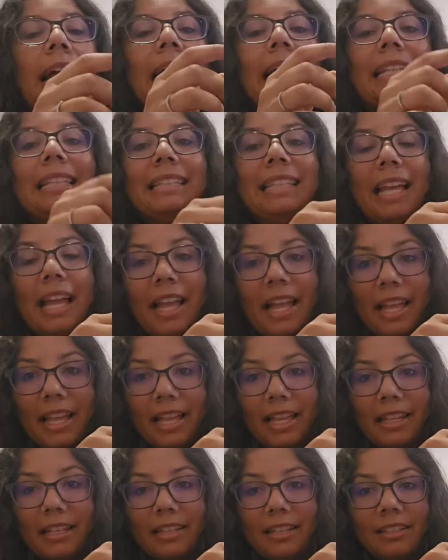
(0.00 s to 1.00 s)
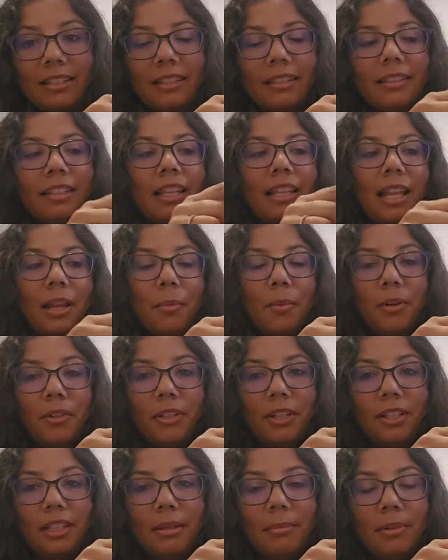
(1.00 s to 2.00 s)
And then I
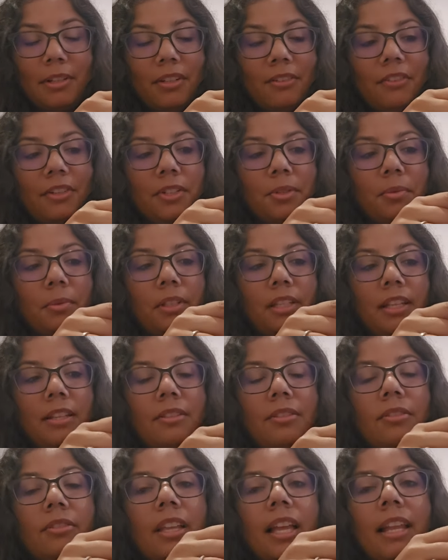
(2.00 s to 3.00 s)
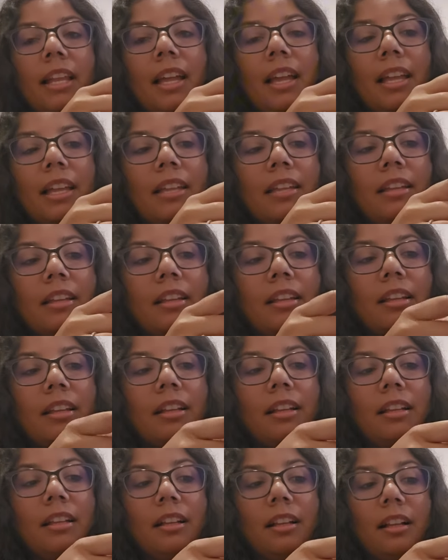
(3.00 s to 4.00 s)
worked on them individually. So then
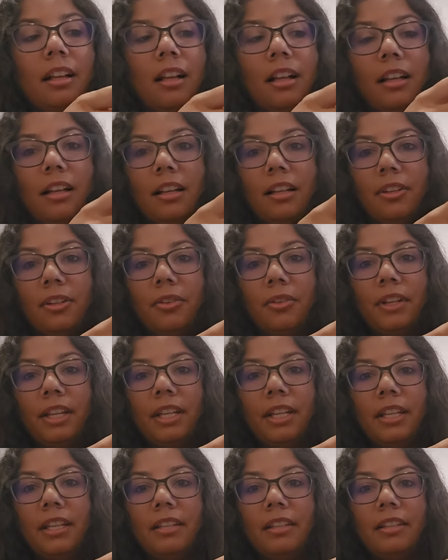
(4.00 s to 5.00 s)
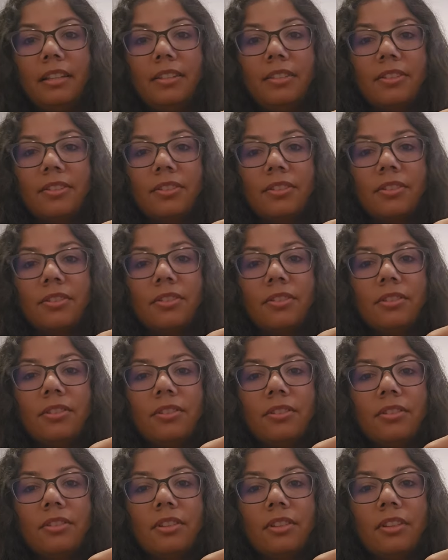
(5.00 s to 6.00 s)
I created the
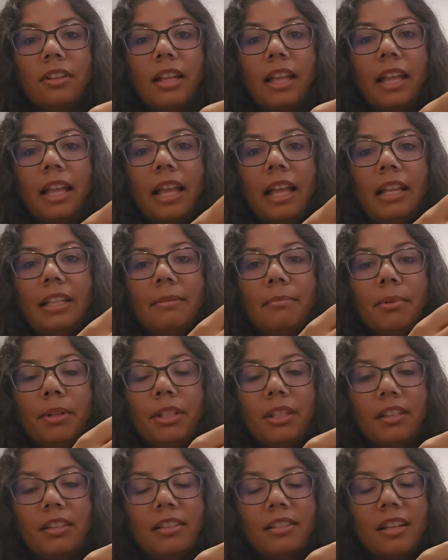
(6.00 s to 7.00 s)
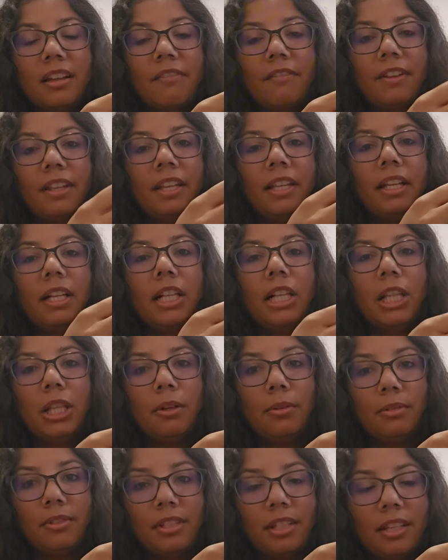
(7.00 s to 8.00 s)
circle and put the stuffing,
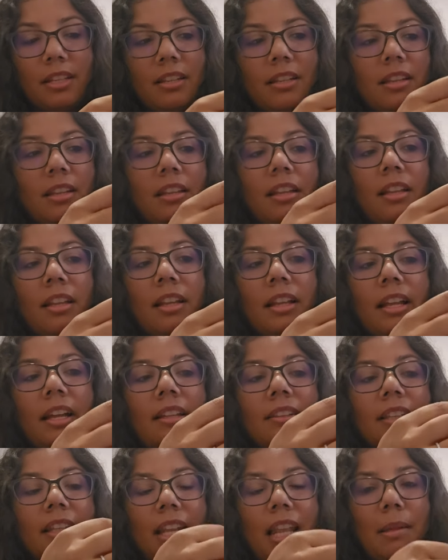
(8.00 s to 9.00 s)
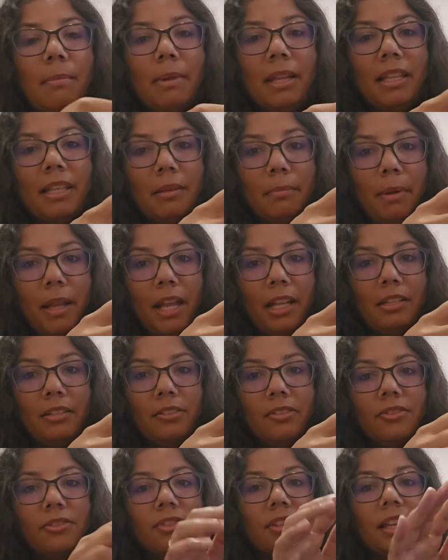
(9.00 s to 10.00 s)
closed it. And then I made the
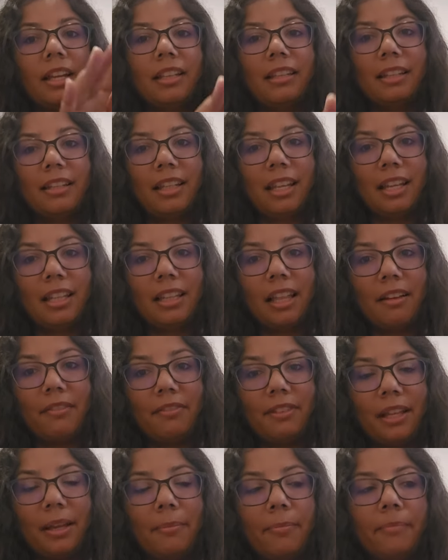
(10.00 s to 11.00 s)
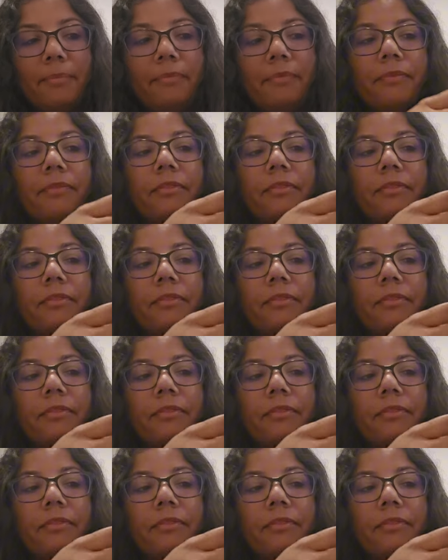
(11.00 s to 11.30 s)
petals and then I left them.